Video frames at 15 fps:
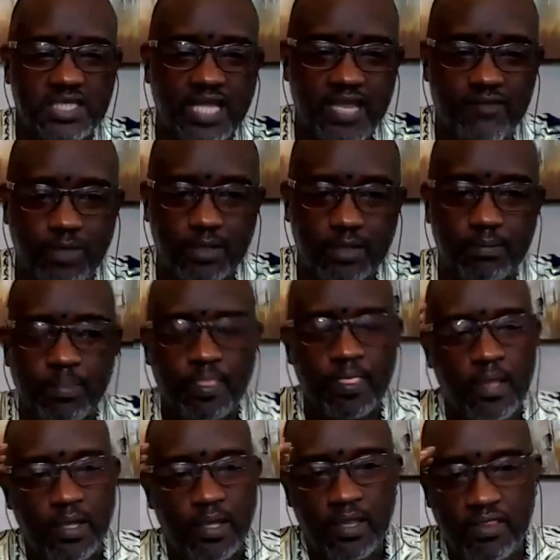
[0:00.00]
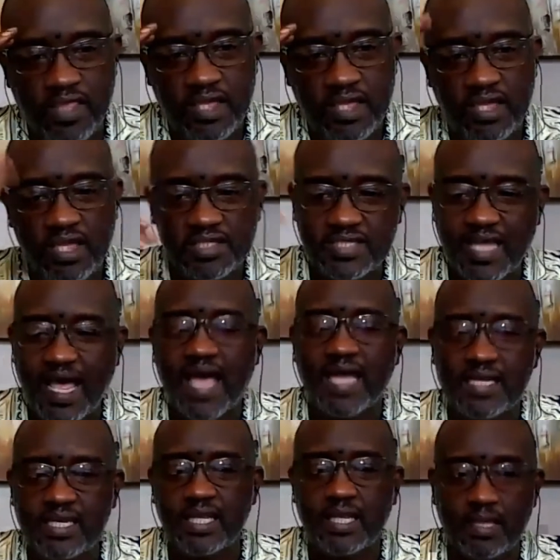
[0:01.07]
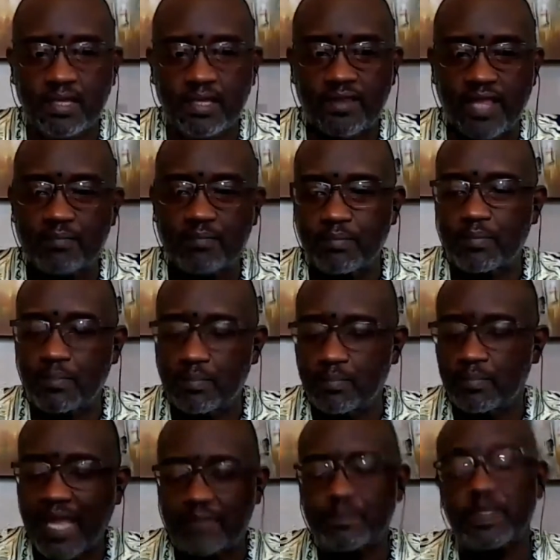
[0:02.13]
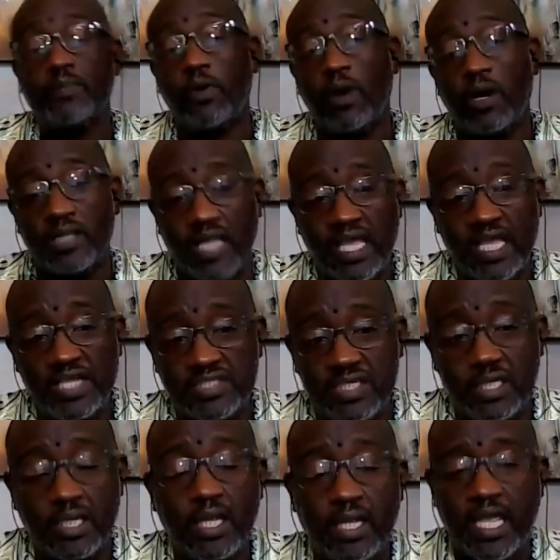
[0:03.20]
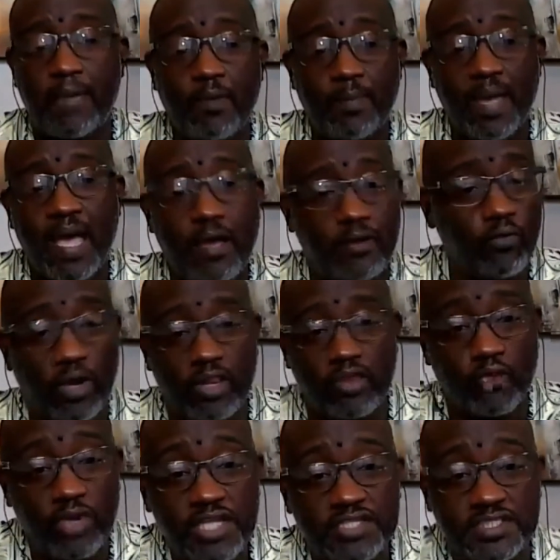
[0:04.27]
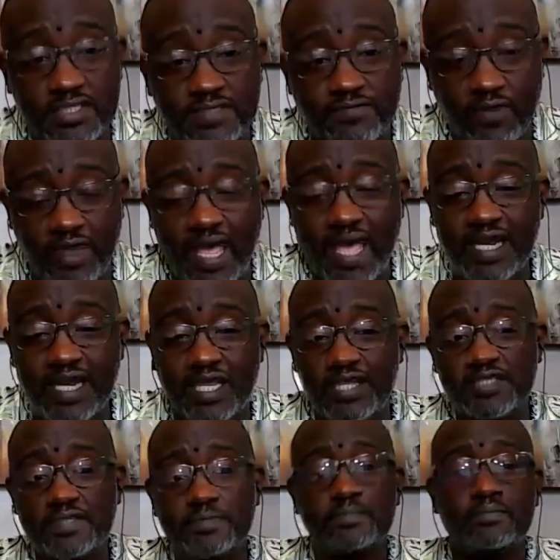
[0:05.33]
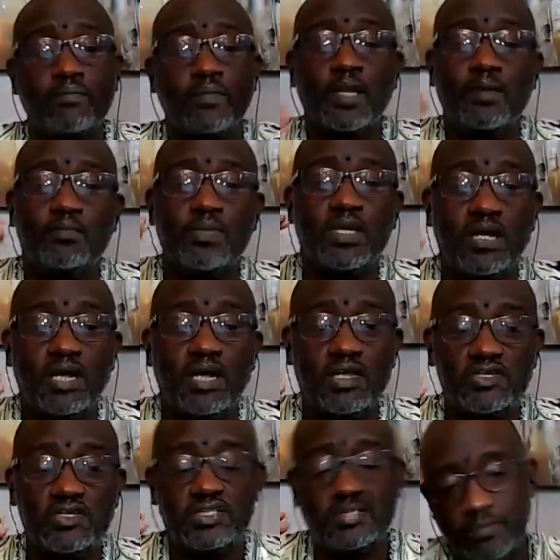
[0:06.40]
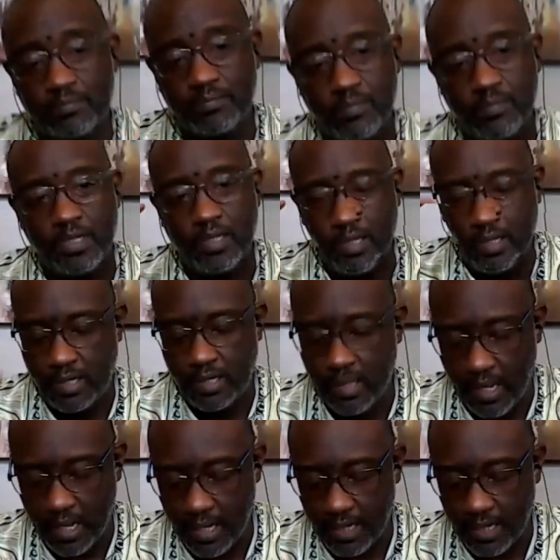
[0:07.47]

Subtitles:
freed from enslavement, then this idea that black people are lazy came about. And one of the reasons for that is because